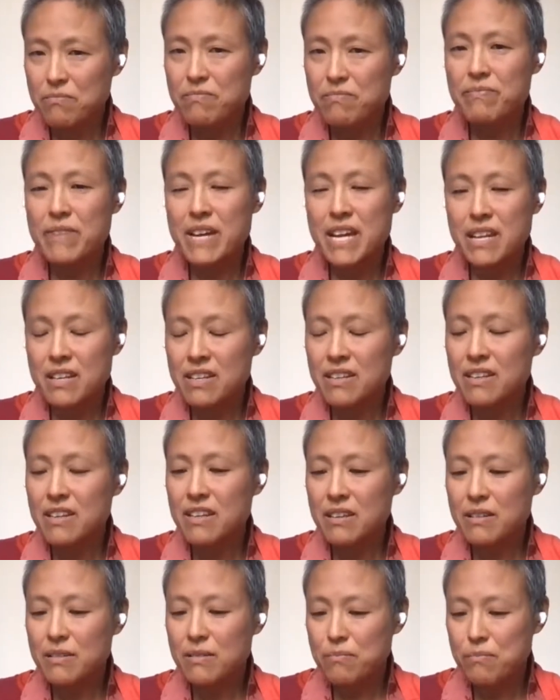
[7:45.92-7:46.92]
and
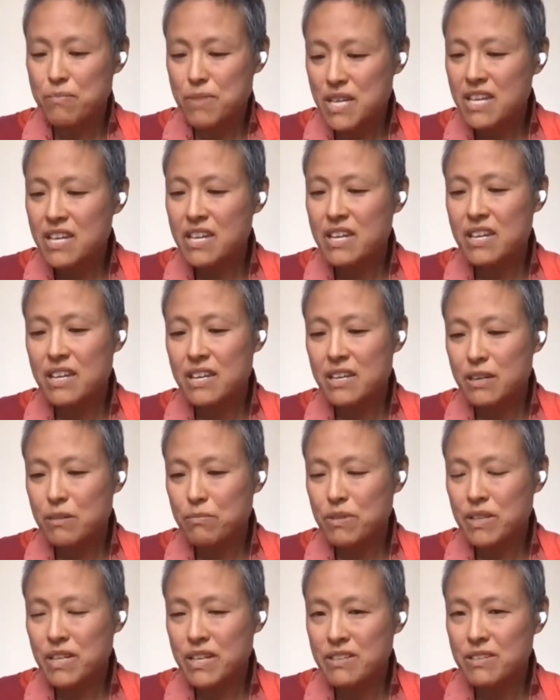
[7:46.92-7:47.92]
being in a
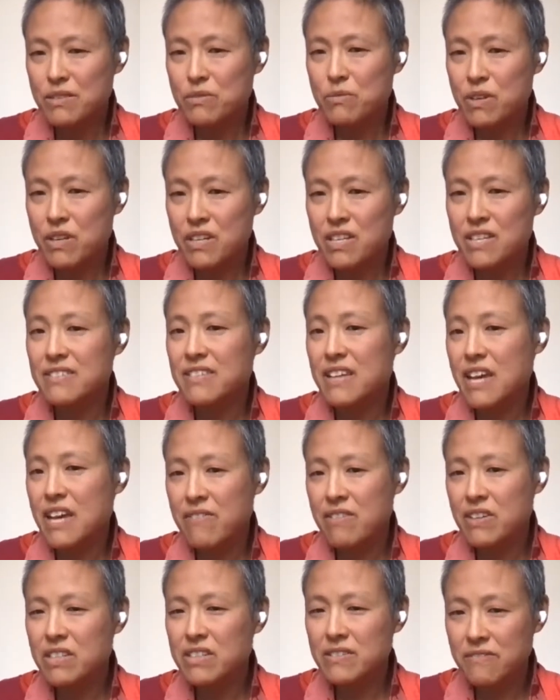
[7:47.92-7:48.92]
place where he's
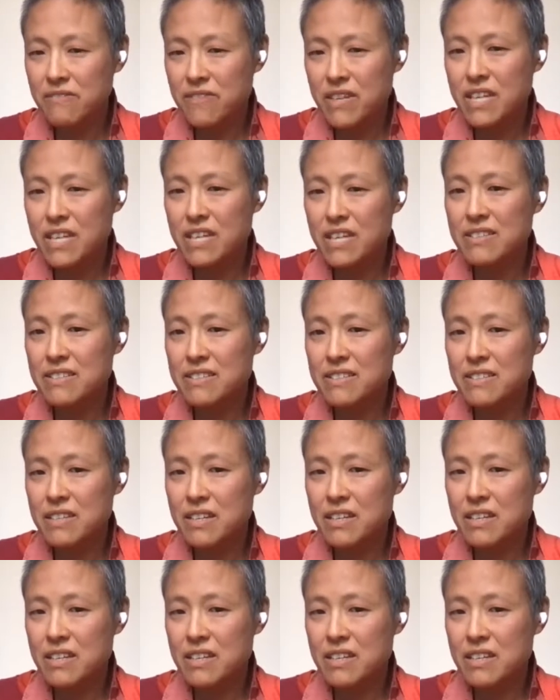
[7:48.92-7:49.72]
having to face